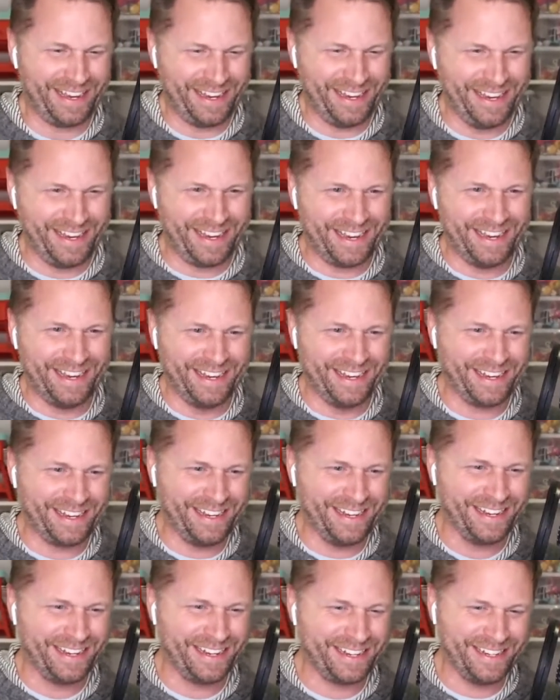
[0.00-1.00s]

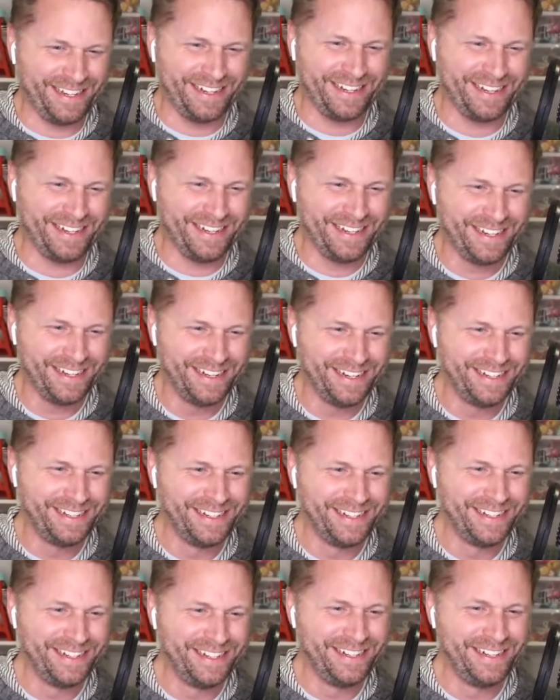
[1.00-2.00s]

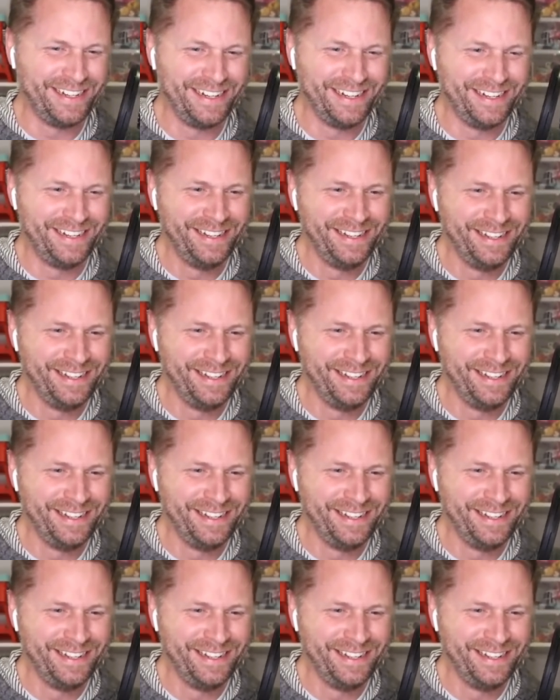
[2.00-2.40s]
No words are spoken by the person on screen.